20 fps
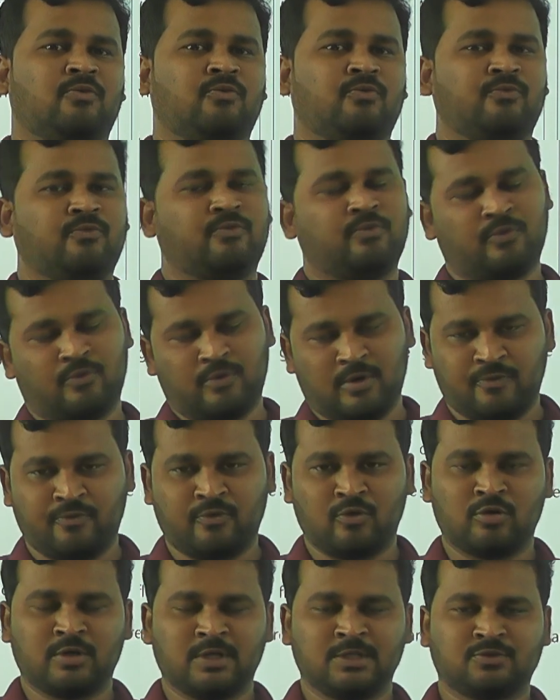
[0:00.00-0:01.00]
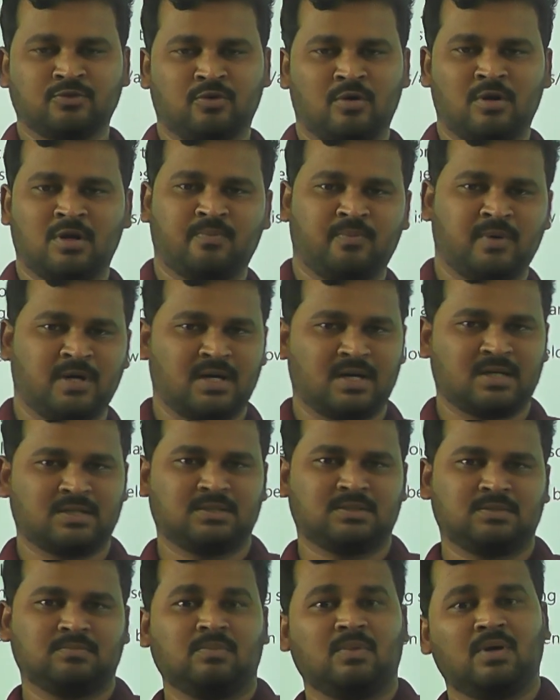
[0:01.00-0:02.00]
floating solar
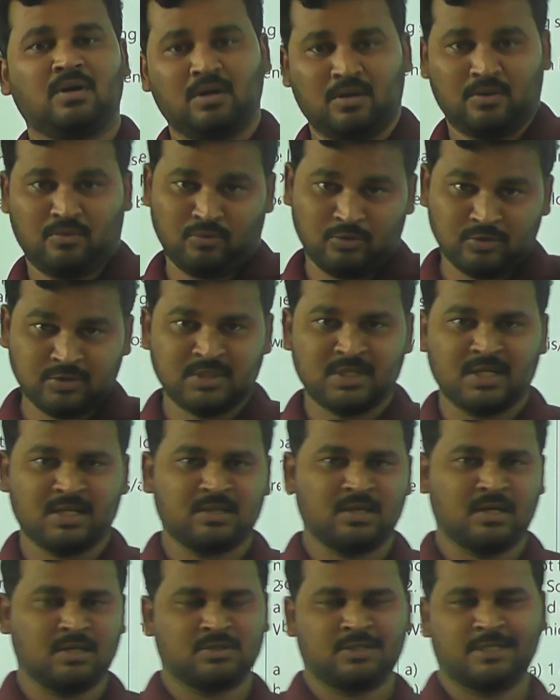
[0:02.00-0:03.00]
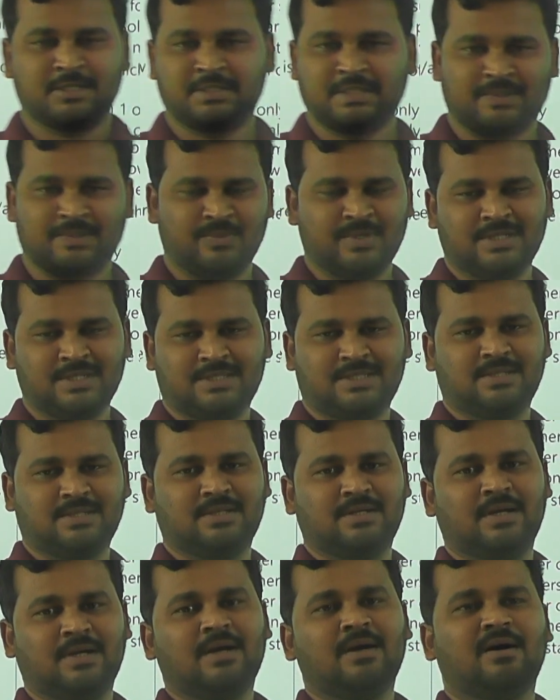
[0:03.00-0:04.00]
parks. Gujarat also established.
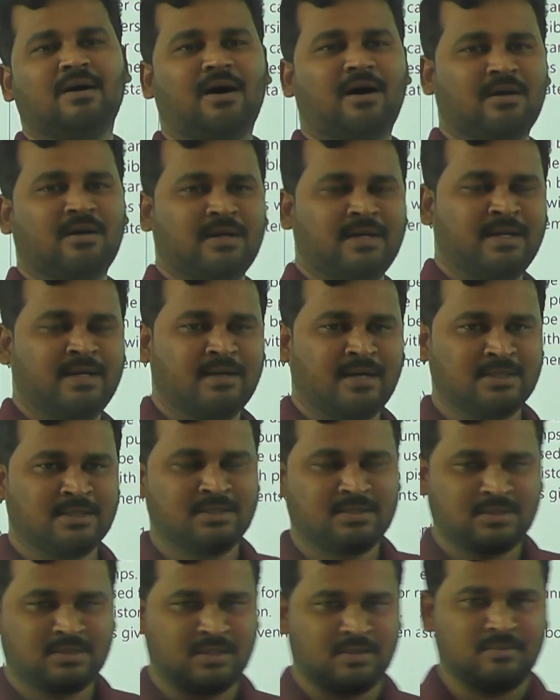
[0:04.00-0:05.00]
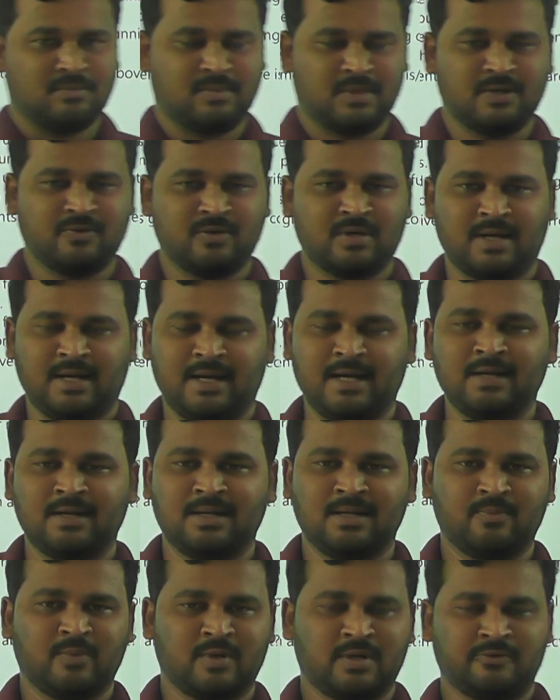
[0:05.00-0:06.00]
Already in Rajasthan, there were n
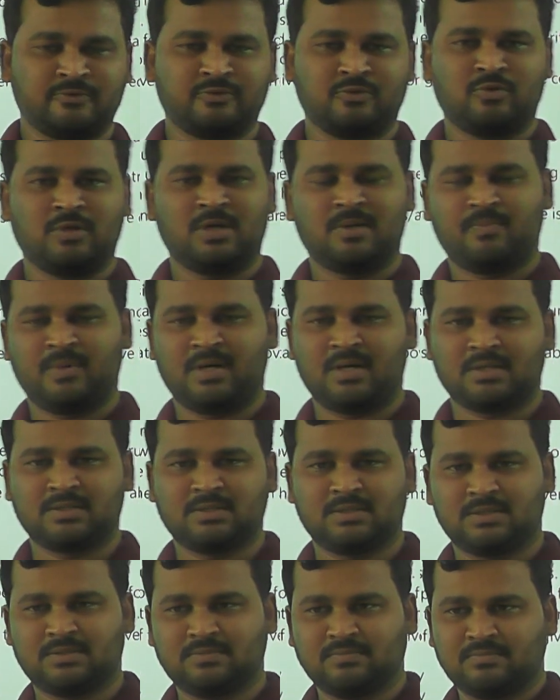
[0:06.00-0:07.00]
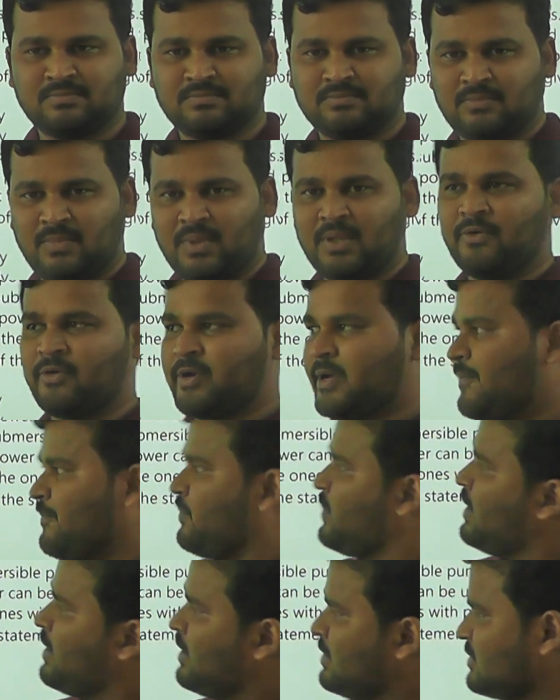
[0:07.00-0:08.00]
number of solar parks. Okay,
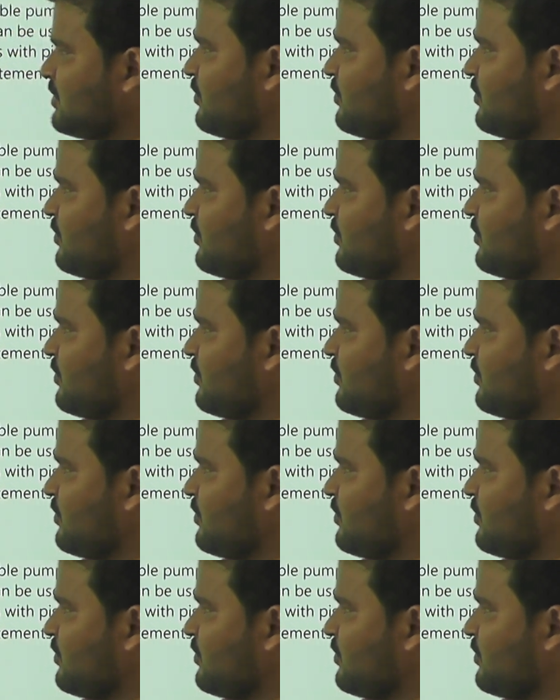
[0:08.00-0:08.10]
so